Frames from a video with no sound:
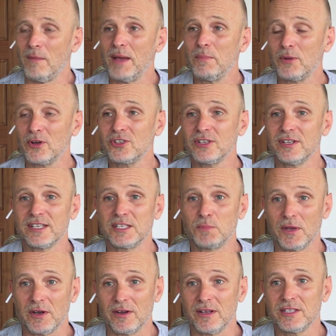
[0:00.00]
My personal
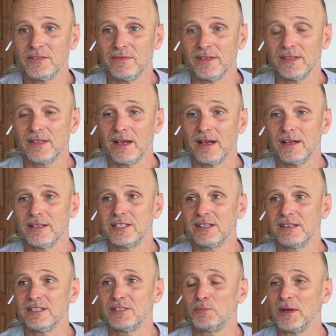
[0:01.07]
experience with
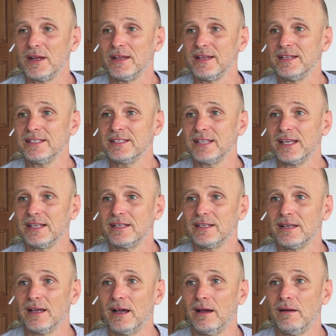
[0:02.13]
skin spray is that
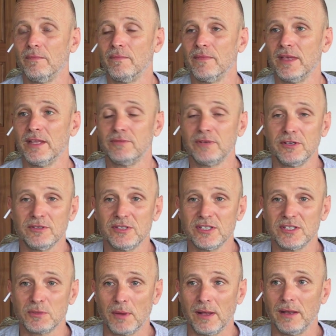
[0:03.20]
it
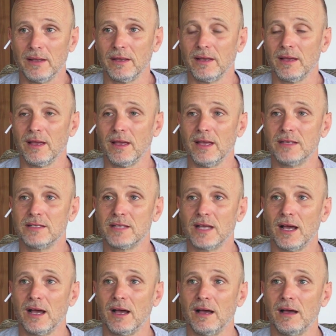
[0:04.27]
reduces swelling. It
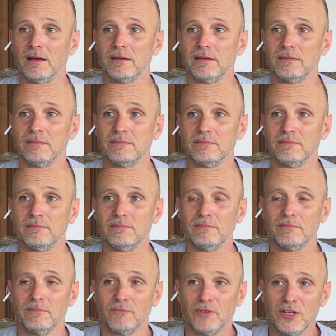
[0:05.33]

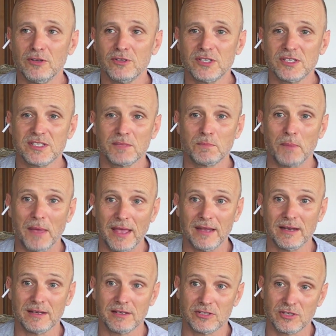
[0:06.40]
reduces the
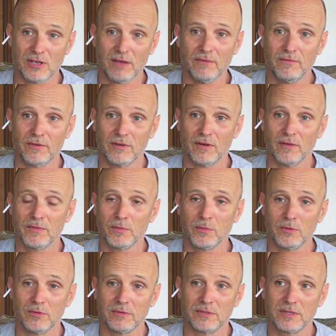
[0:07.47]
pain and discomfort of the
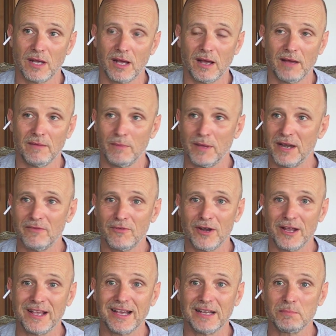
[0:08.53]
wound. Whenever
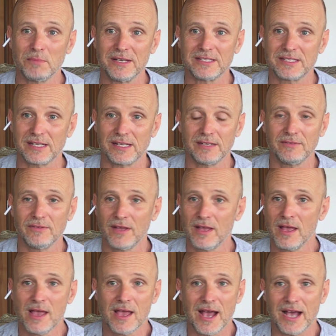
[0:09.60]
I cut myself,
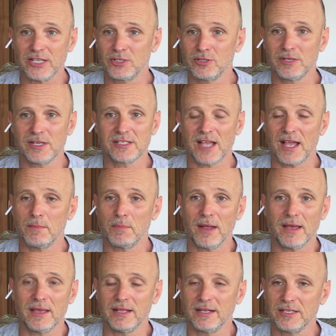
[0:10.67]
as soon as I
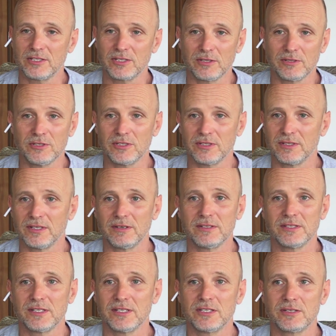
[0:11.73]
apply healing solution, there
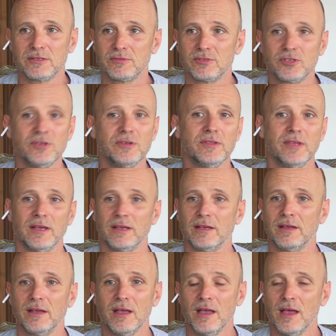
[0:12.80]
is this
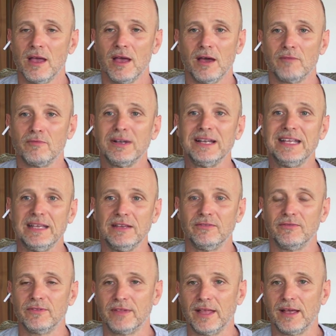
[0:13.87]
soothing
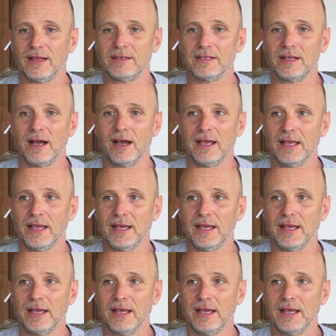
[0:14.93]
relief that I